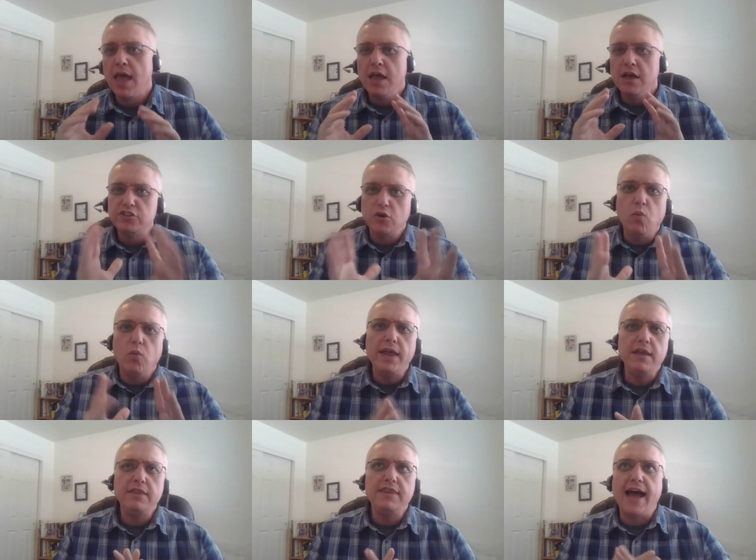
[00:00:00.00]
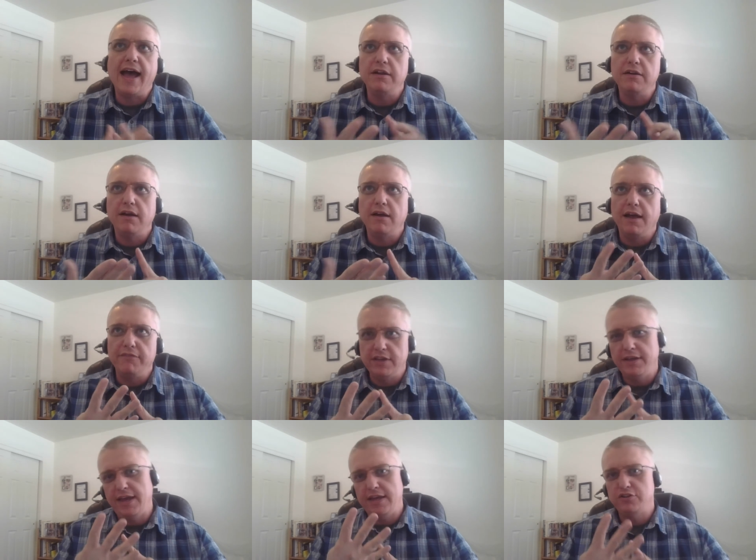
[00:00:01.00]
So with that, I've
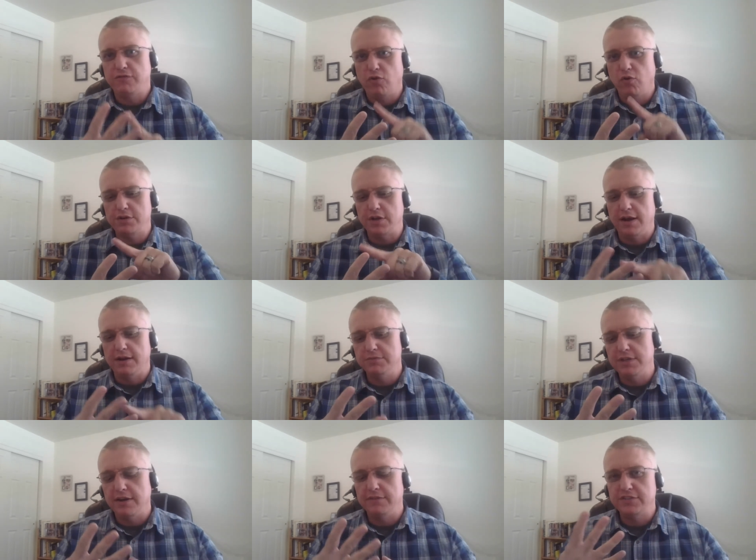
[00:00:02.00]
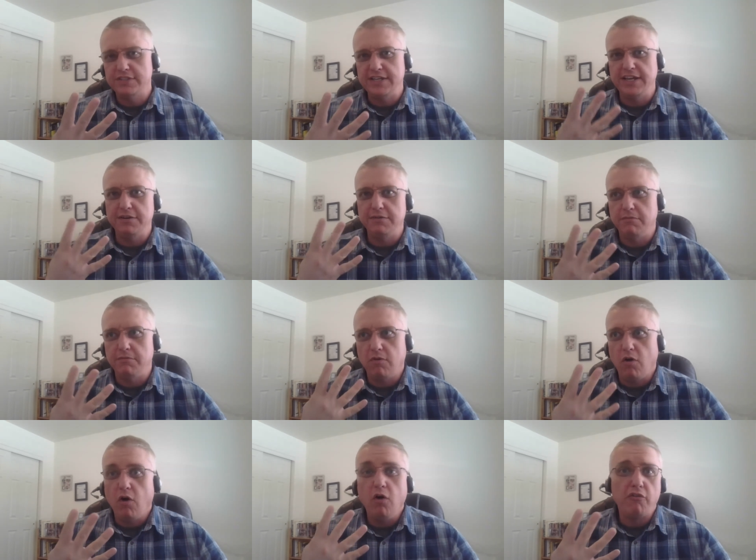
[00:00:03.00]
engaged four times and I've seen
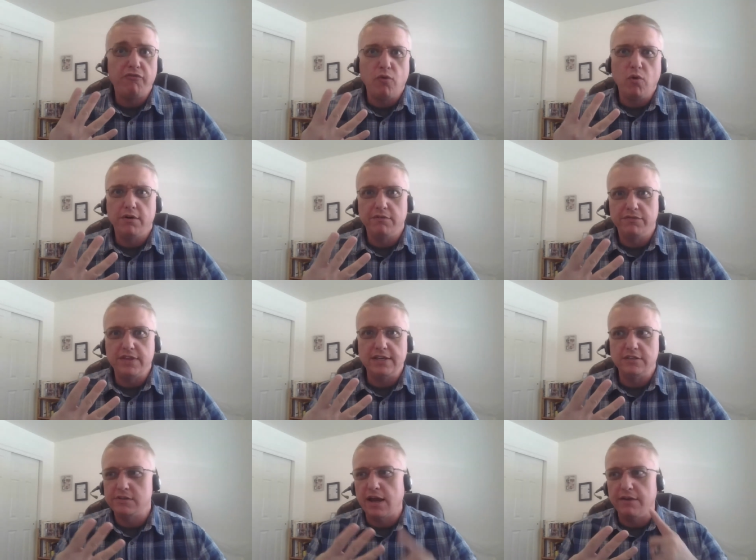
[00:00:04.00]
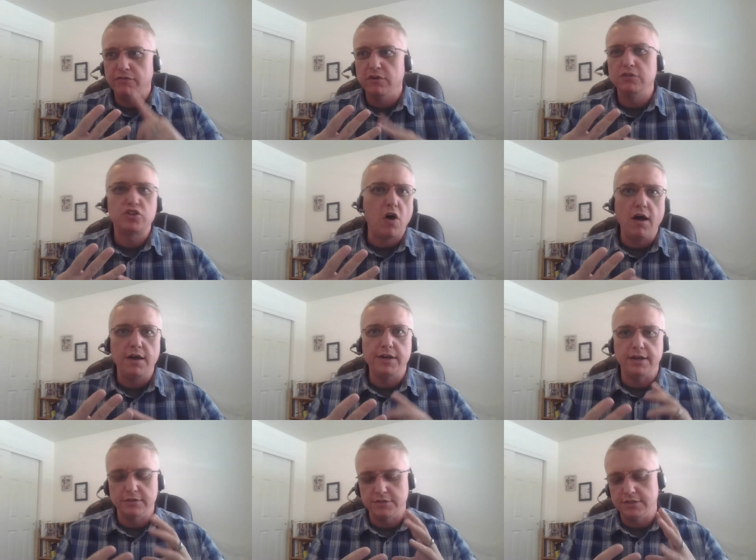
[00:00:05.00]
all four of these diverse
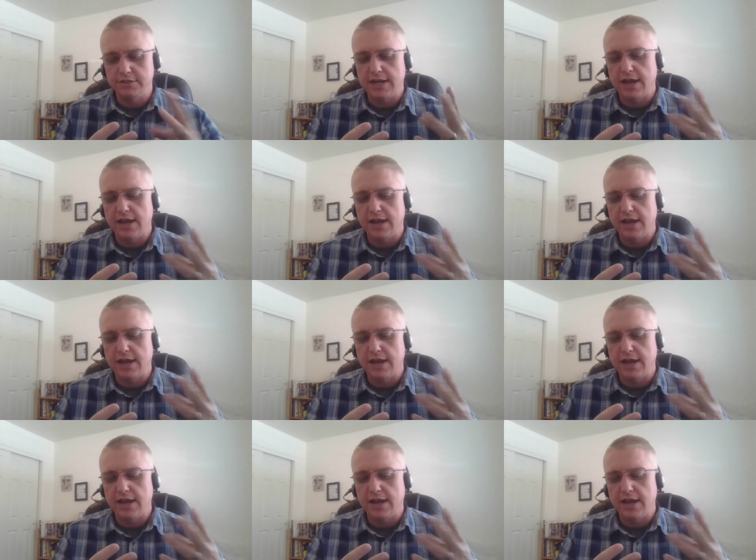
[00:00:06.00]
audiences.